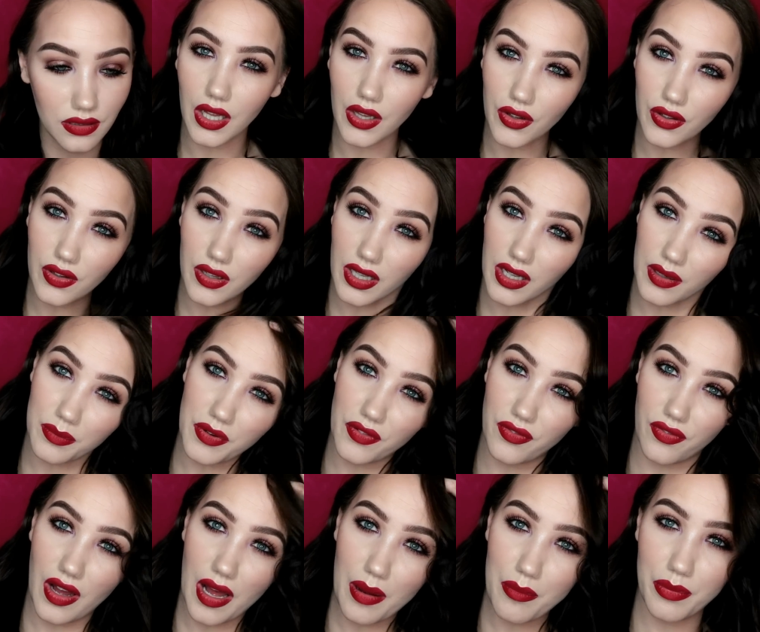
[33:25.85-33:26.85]
I look like I'm a
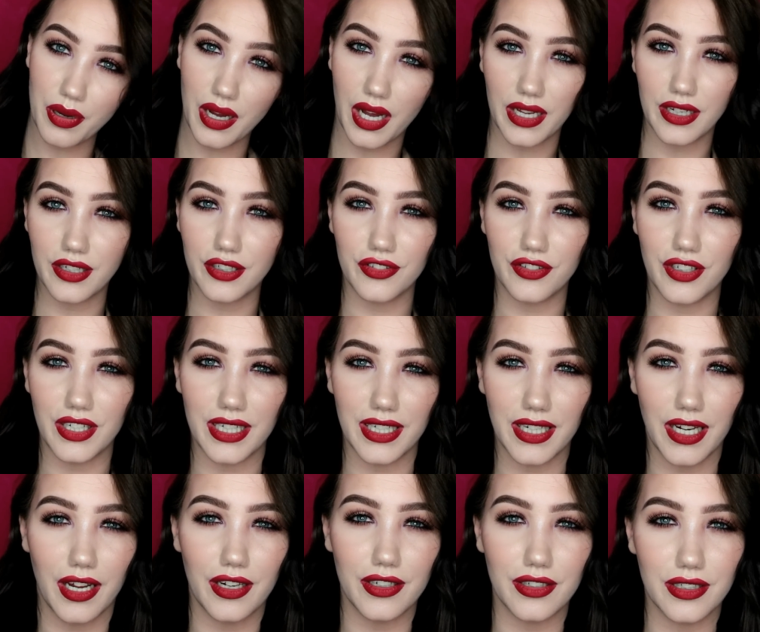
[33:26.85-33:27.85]
vampire right
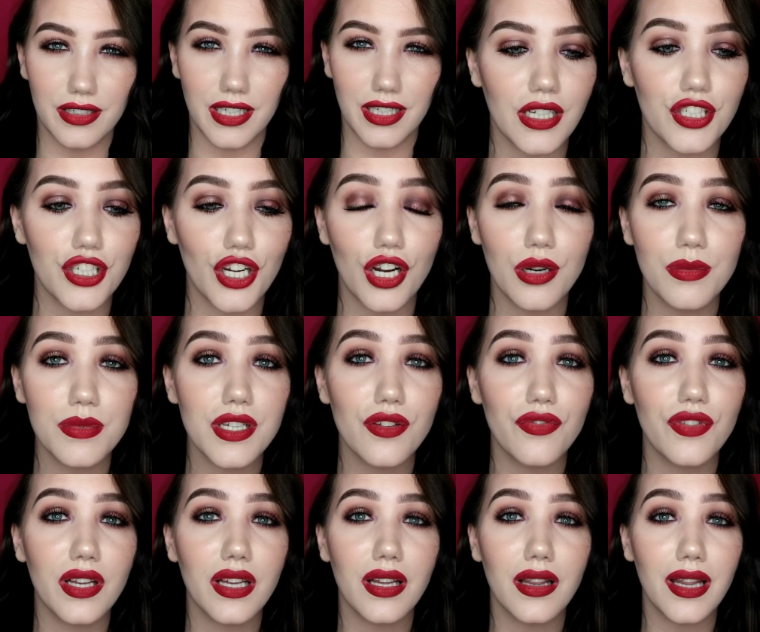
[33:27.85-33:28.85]
now. In terms
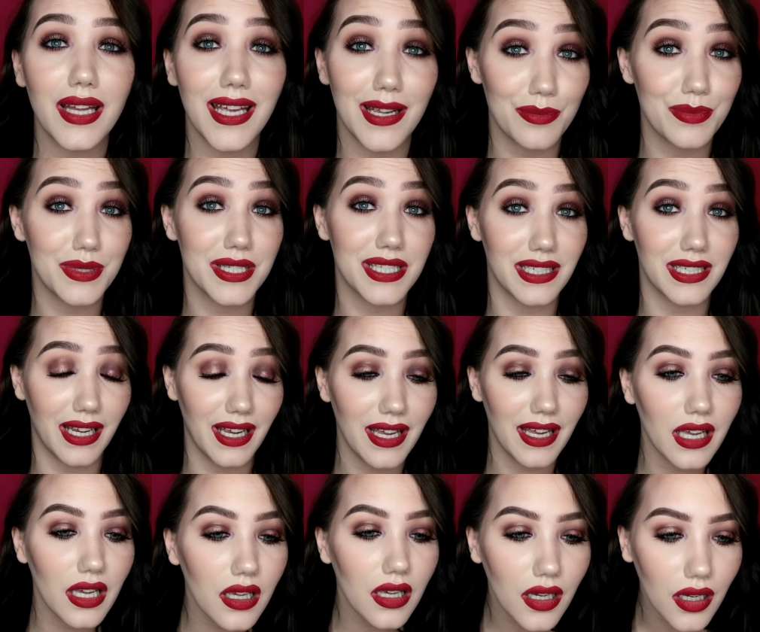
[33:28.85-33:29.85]
of the
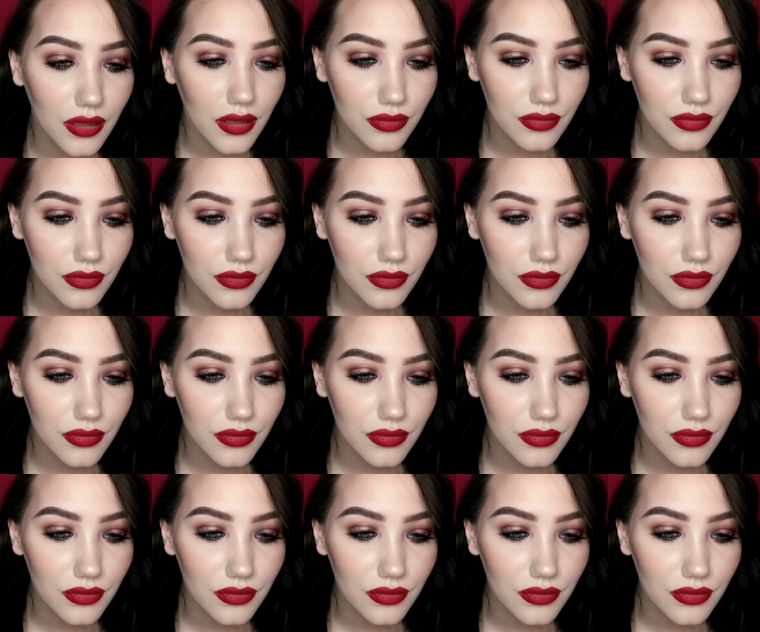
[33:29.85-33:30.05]
lipstick,